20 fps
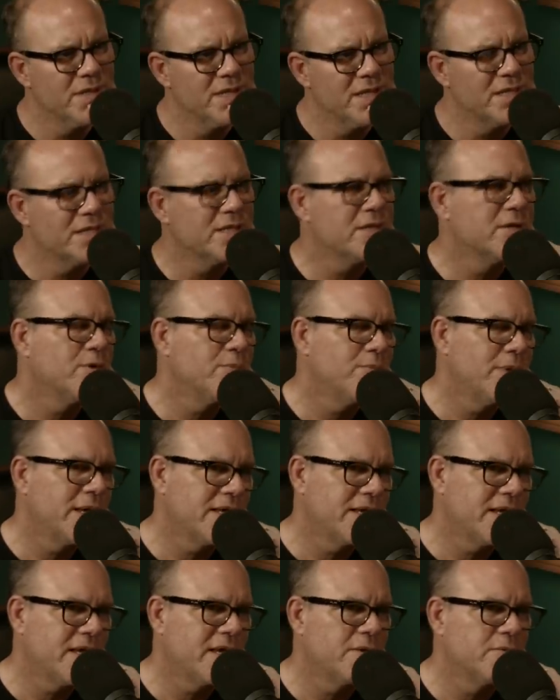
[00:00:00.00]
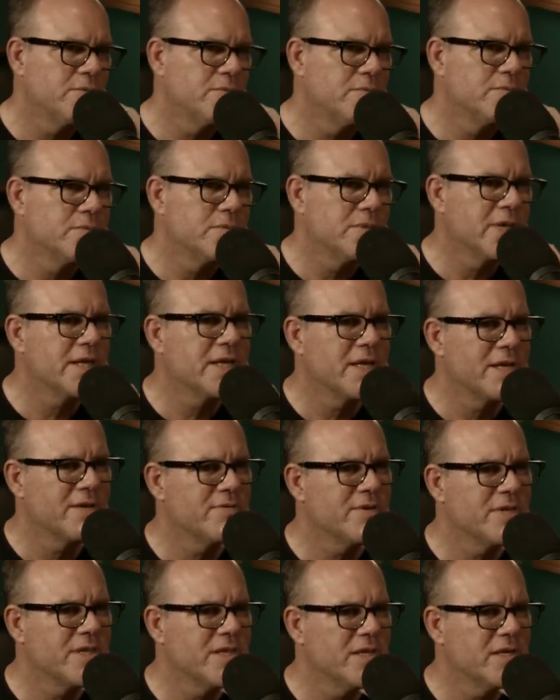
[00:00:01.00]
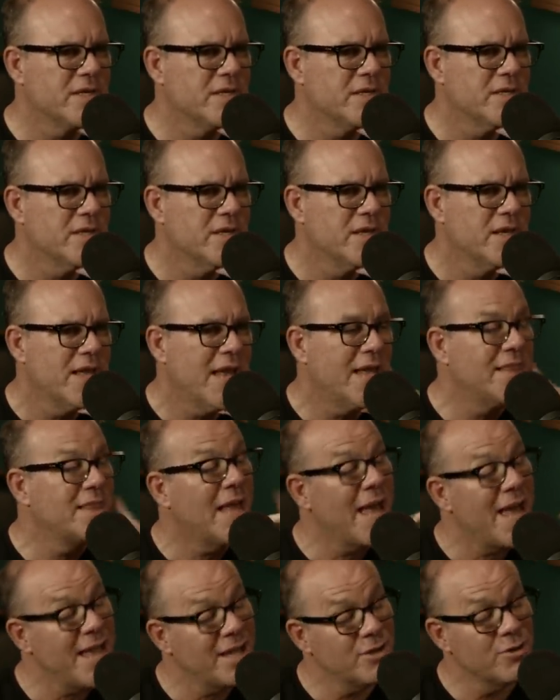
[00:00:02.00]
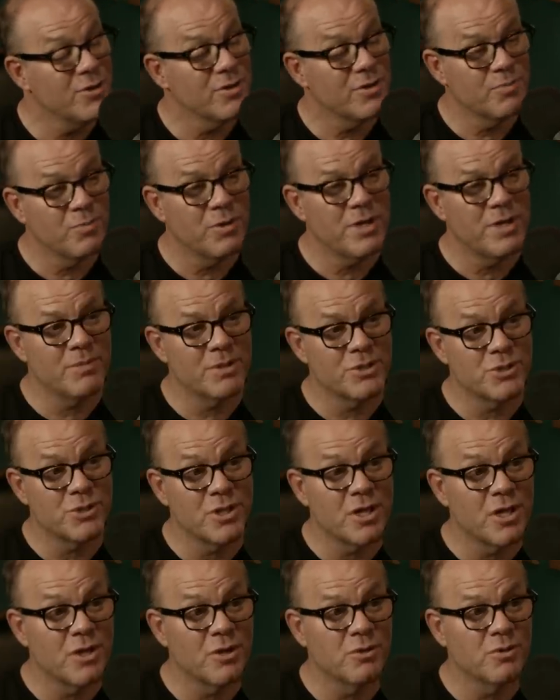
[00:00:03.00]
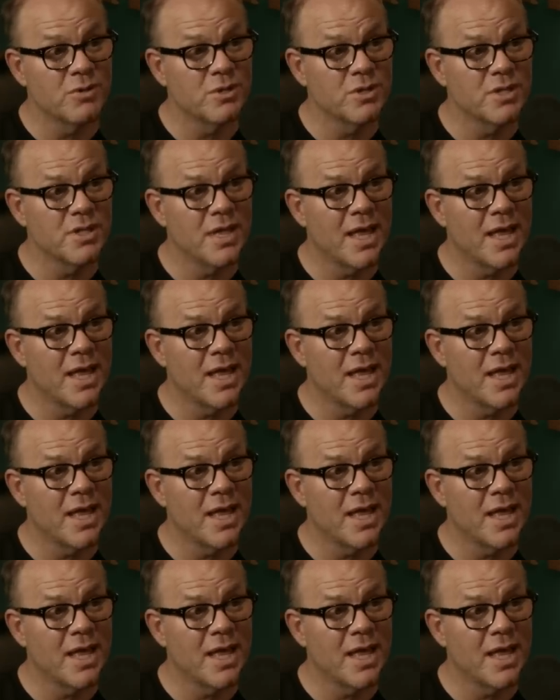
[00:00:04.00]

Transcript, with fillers: and then go back out, that kind of a thing, and that you're pretty much alone.